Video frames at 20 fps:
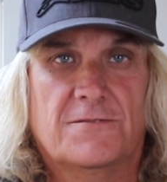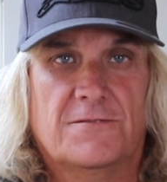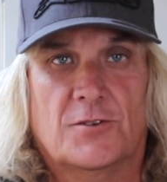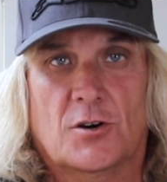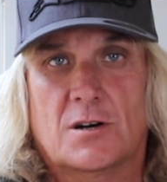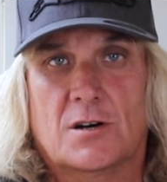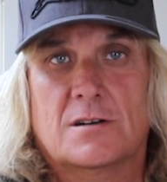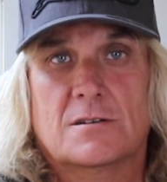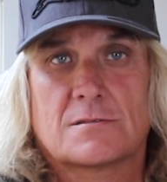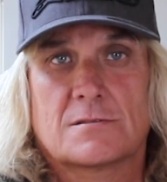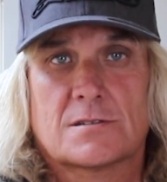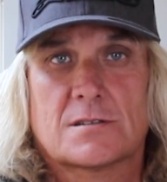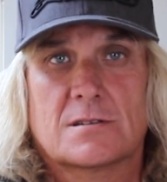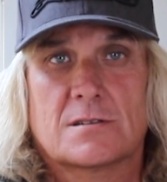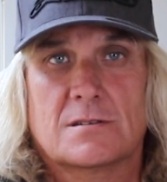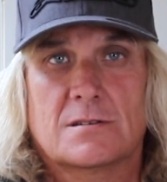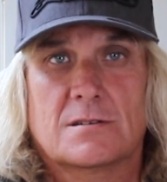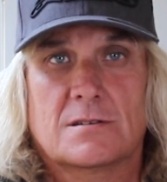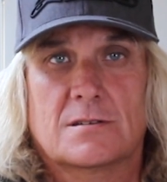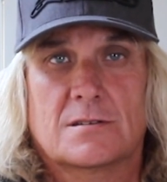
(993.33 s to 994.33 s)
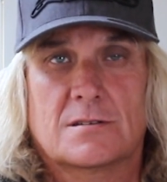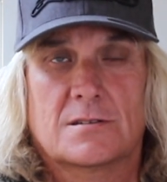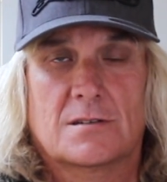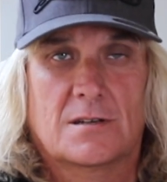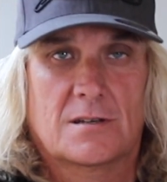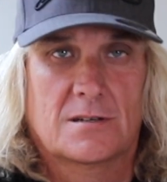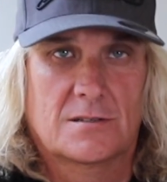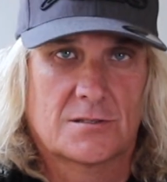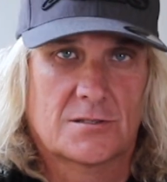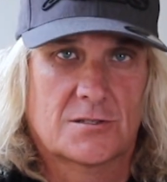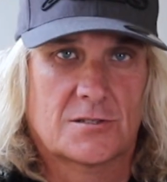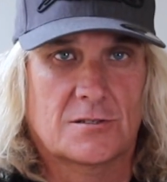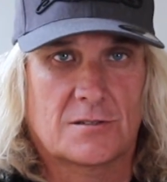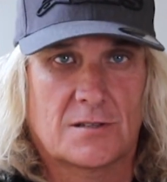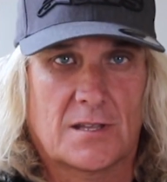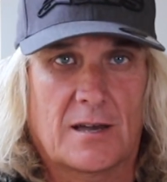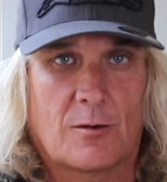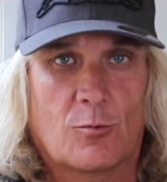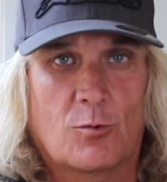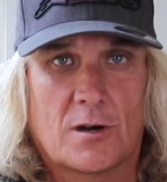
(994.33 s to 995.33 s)
files to
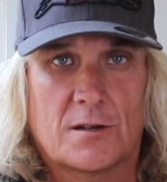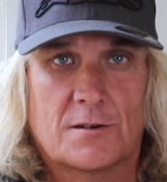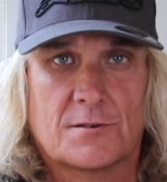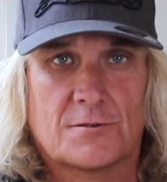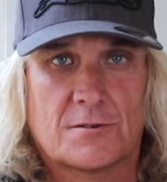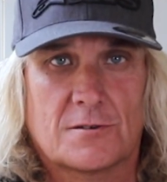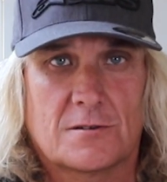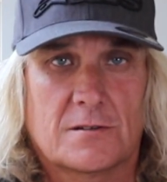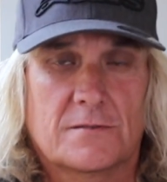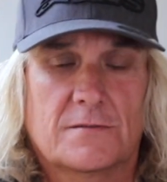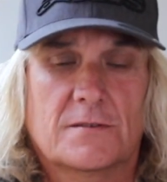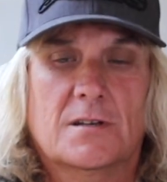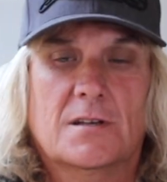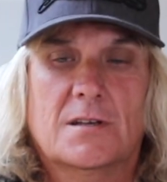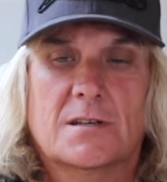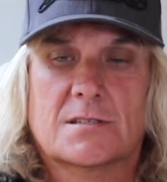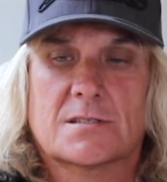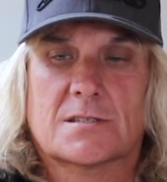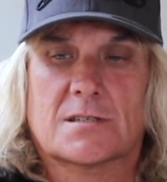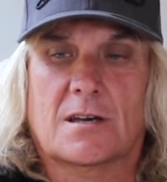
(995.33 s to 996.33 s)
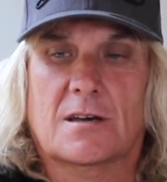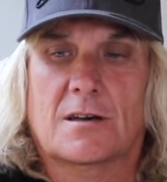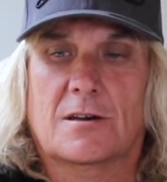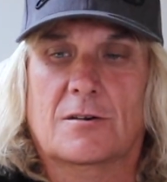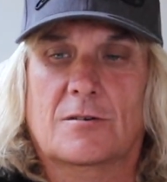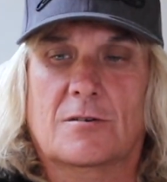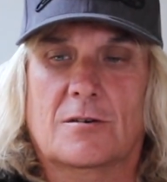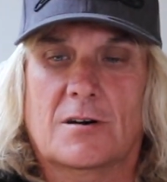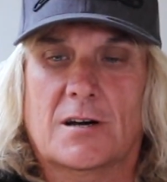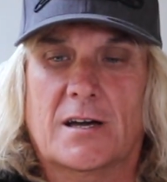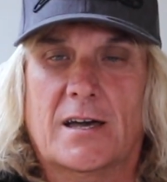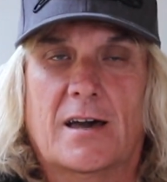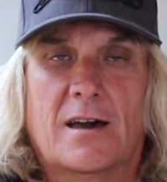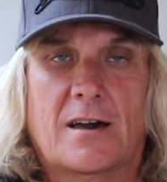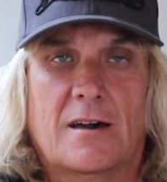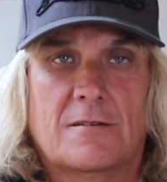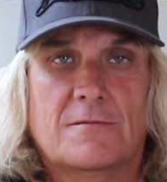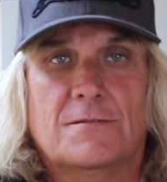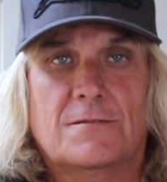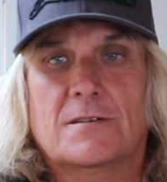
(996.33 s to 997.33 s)
that OneDrive. So I
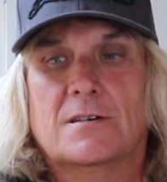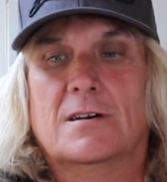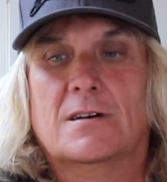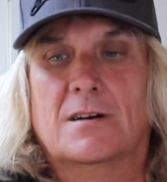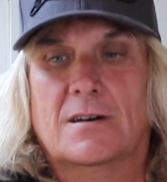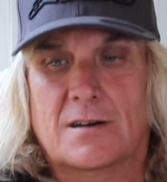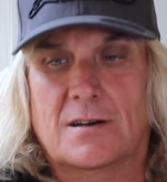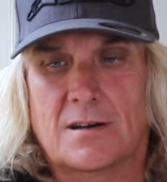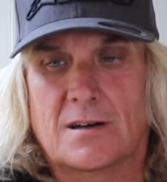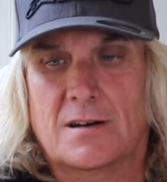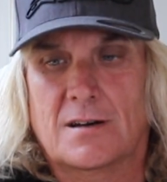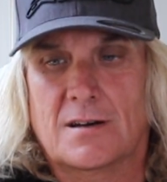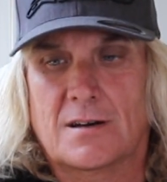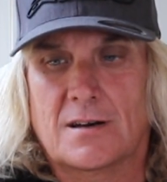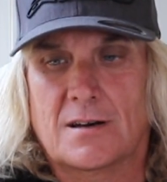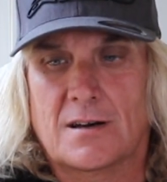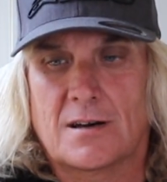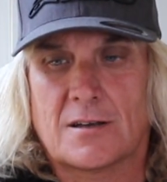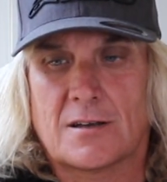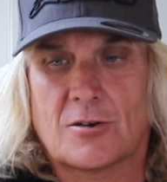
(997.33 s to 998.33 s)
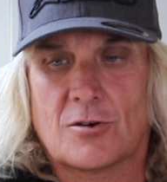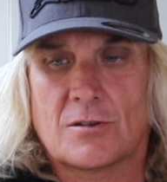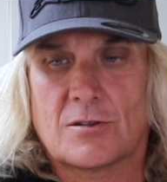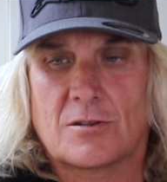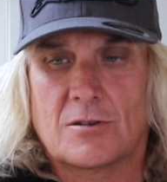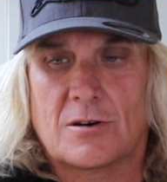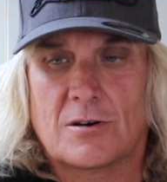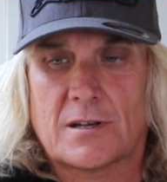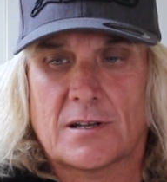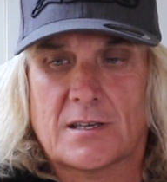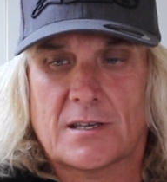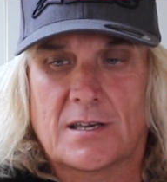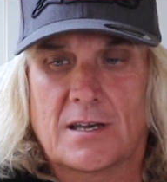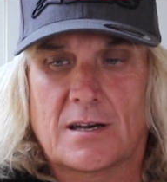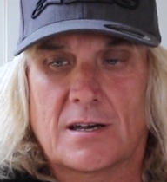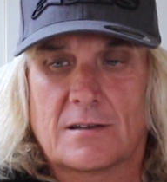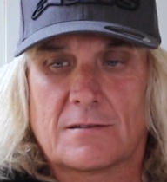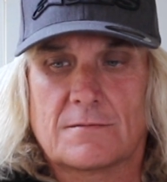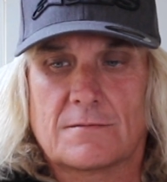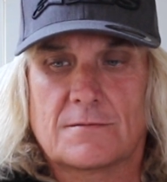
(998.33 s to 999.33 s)
have an online
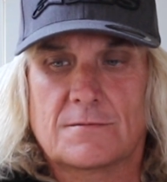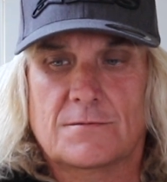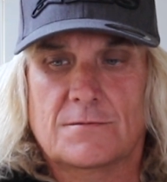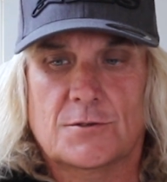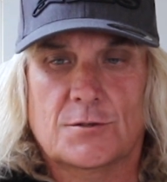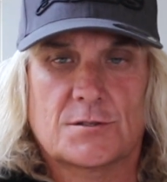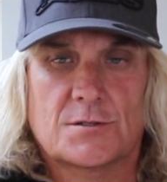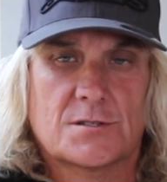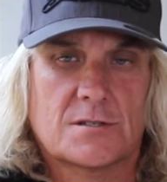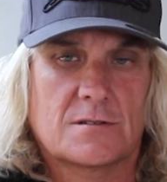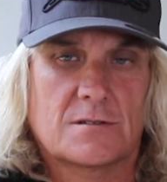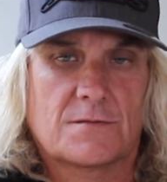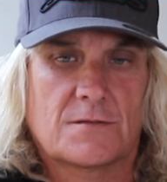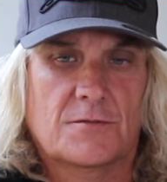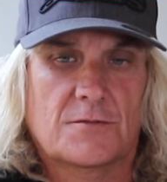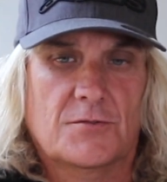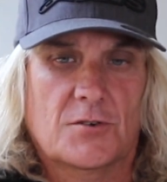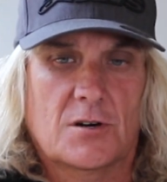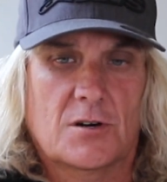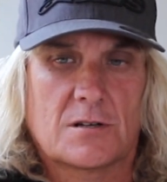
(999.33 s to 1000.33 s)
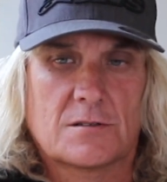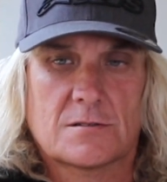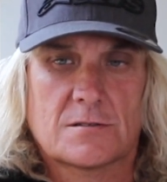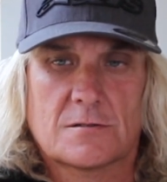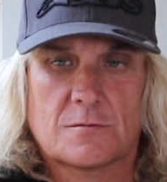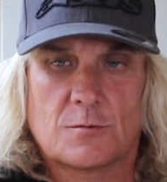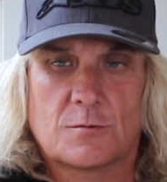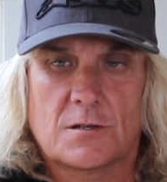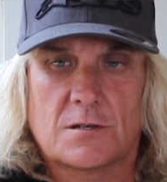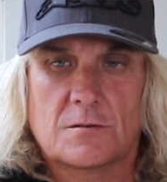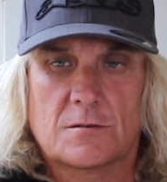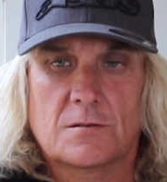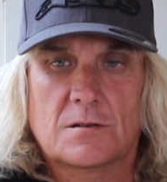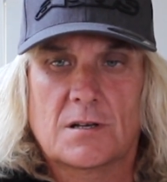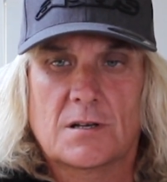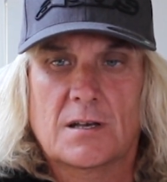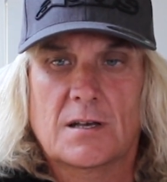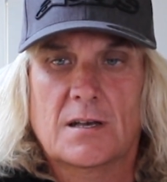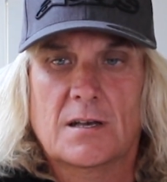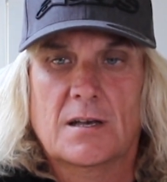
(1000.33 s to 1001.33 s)
account version of the files as well.
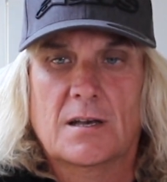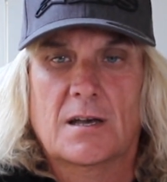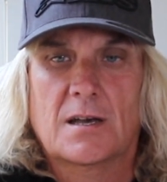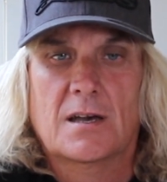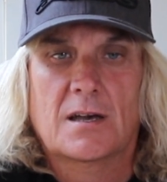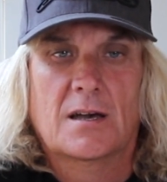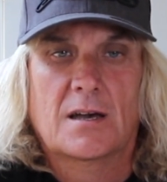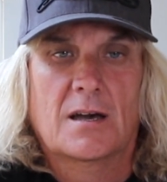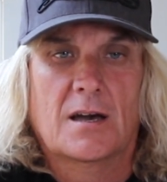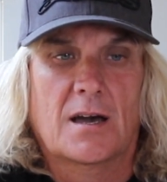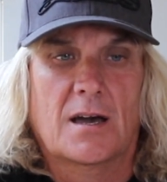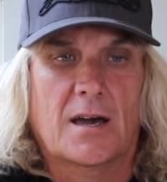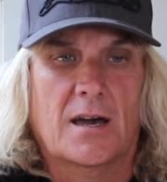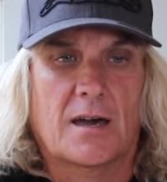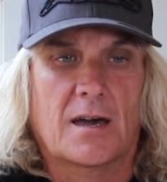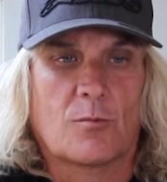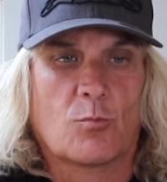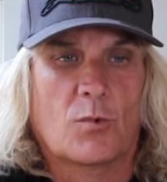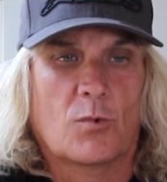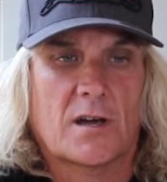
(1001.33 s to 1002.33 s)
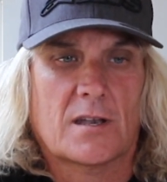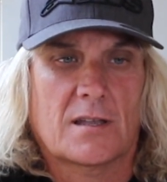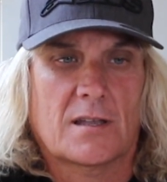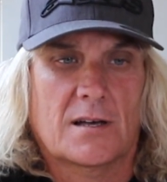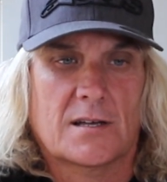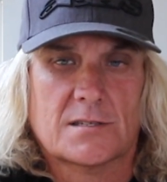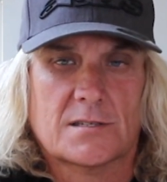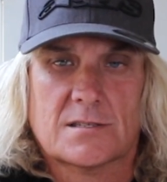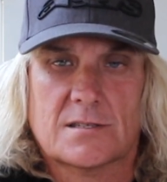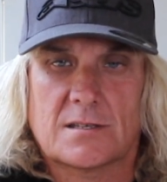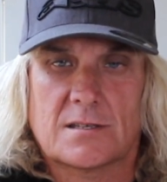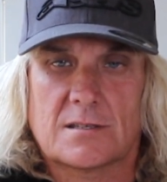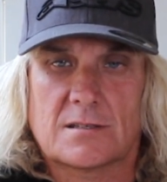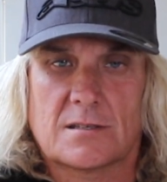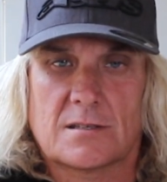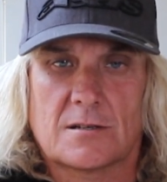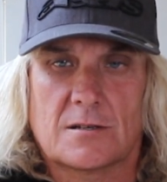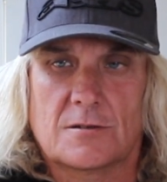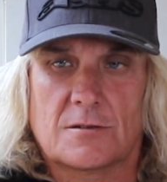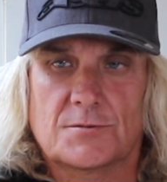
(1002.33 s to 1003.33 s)
And one last thing
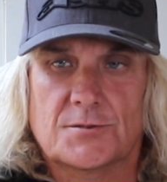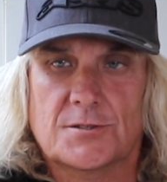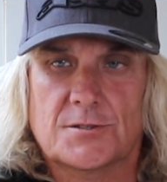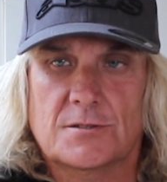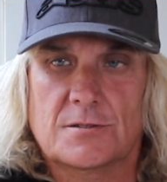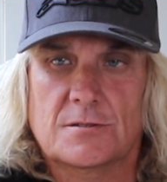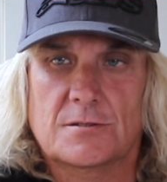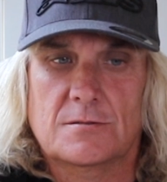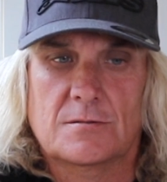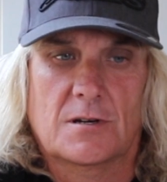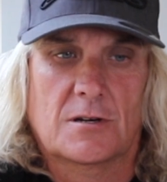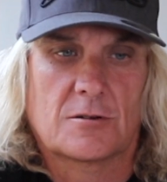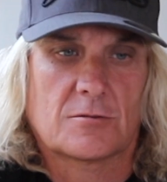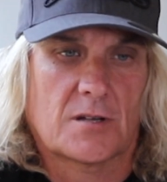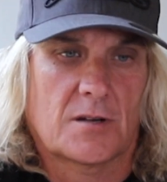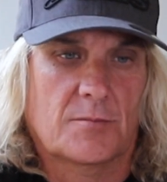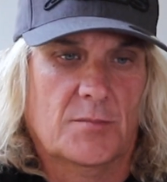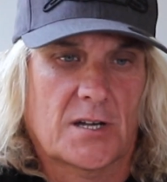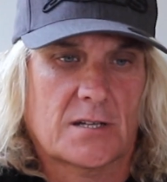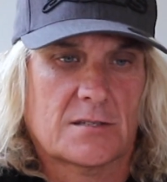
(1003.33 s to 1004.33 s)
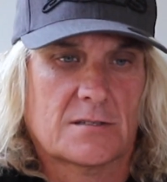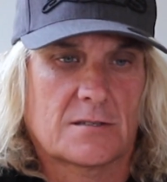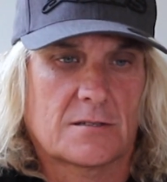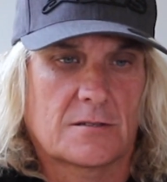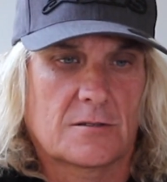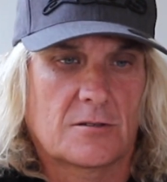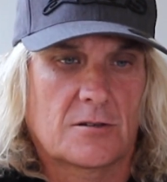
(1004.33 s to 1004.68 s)
that I'll do, I'll go back to the